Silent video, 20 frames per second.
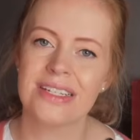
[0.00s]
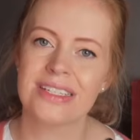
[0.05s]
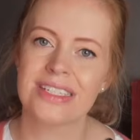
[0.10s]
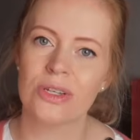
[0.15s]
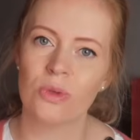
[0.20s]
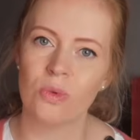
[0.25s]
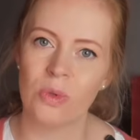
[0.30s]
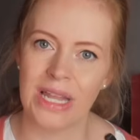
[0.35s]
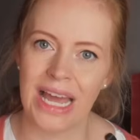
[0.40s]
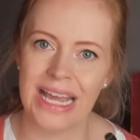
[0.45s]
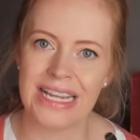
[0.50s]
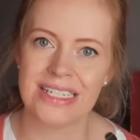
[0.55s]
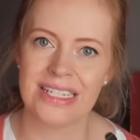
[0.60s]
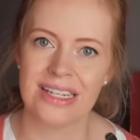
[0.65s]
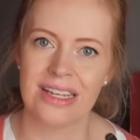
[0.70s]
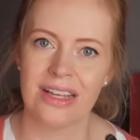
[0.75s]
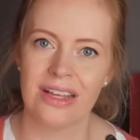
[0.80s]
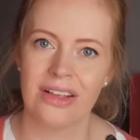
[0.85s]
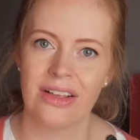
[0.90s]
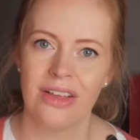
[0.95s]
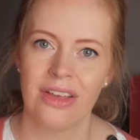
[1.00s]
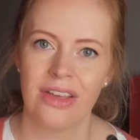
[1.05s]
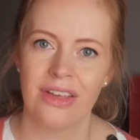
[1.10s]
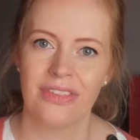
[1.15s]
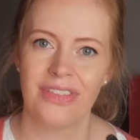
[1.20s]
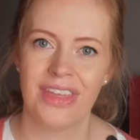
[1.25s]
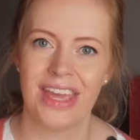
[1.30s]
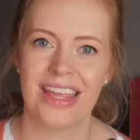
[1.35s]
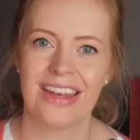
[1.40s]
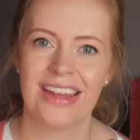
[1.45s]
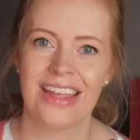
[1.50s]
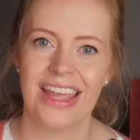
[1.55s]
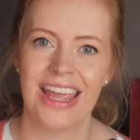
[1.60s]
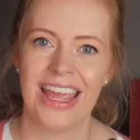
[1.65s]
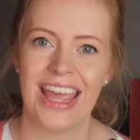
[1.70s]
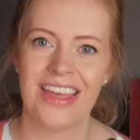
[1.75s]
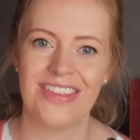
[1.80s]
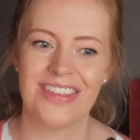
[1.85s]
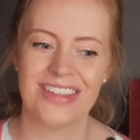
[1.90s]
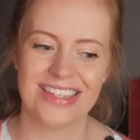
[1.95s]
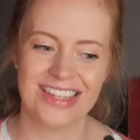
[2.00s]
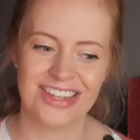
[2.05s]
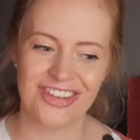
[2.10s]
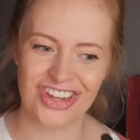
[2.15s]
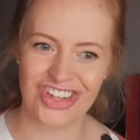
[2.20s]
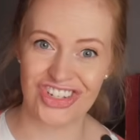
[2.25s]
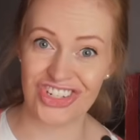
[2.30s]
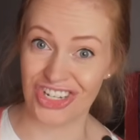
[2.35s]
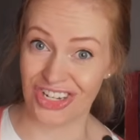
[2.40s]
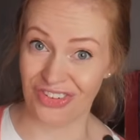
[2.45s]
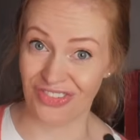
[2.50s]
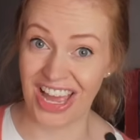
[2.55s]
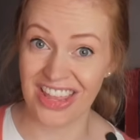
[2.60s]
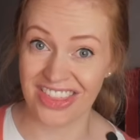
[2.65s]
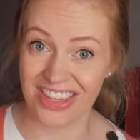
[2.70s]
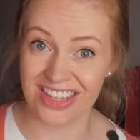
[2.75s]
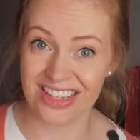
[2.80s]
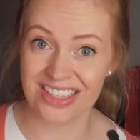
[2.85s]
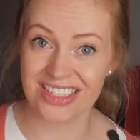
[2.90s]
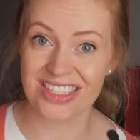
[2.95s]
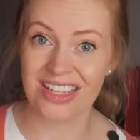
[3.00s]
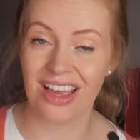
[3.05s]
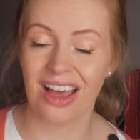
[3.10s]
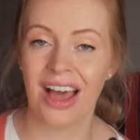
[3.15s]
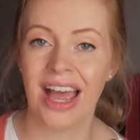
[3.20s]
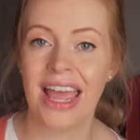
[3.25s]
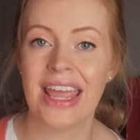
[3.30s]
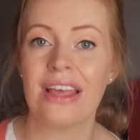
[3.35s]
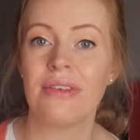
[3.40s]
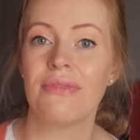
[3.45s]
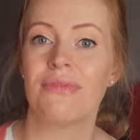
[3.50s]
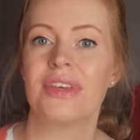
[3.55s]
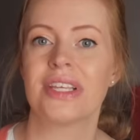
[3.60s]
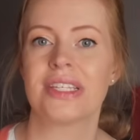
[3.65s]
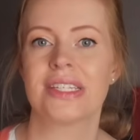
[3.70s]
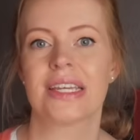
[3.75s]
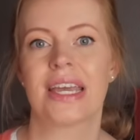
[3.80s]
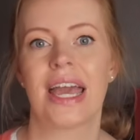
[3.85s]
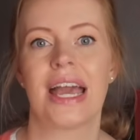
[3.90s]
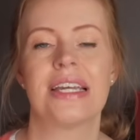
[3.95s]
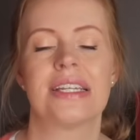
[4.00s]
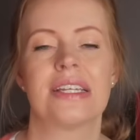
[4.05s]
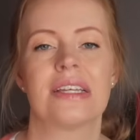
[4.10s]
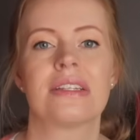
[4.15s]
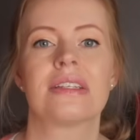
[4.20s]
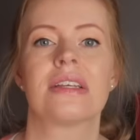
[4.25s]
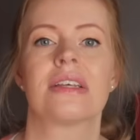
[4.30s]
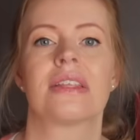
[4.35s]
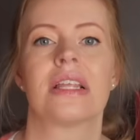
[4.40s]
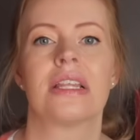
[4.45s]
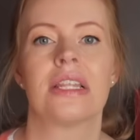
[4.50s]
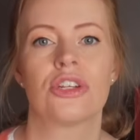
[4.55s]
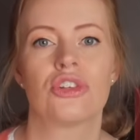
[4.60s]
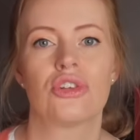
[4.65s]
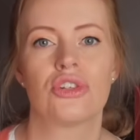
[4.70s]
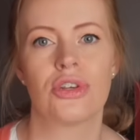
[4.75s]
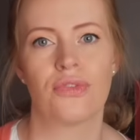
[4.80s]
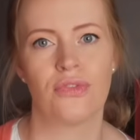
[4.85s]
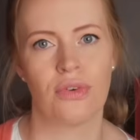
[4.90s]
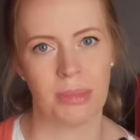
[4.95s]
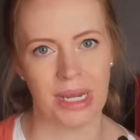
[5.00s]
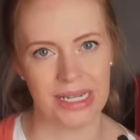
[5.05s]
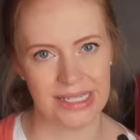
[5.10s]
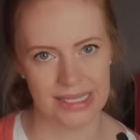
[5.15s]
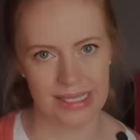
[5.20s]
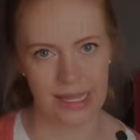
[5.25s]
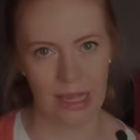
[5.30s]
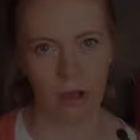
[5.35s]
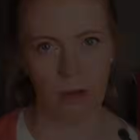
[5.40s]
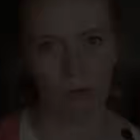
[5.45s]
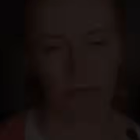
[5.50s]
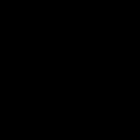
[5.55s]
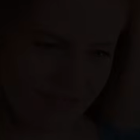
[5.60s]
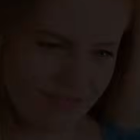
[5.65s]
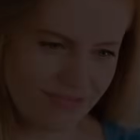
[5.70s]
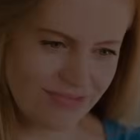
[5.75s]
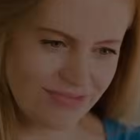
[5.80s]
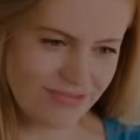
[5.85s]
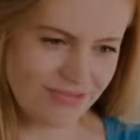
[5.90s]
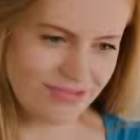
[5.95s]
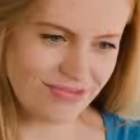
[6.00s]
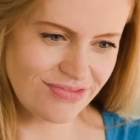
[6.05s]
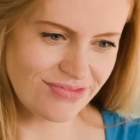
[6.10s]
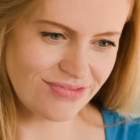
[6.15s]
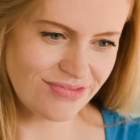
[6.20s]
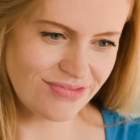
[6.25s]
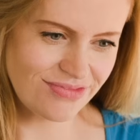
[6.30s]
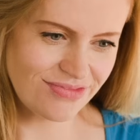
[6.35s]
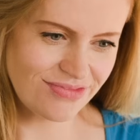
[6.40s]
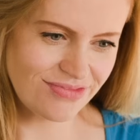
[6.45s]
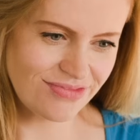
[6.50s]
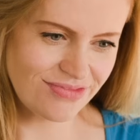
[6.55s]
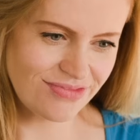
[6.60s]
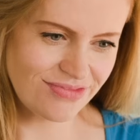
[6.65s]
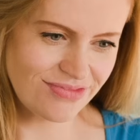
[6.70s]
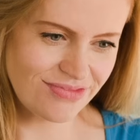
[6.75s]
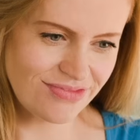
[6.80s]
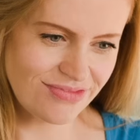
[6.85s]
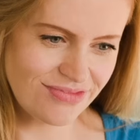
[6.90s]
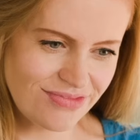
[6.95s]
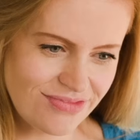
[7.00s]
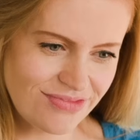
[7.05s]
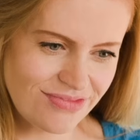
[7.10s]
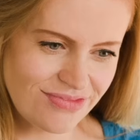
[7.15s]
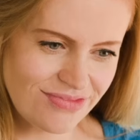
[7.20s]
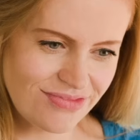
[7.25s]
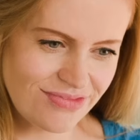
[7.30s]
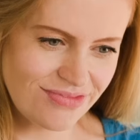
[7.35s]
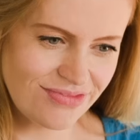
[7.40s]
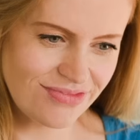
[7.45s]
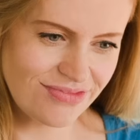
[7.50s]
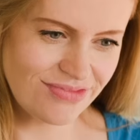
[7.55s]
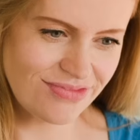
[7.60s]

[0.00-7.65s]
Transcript: until later that, at the suggestion of others, I investigated the literature for myself and found major problems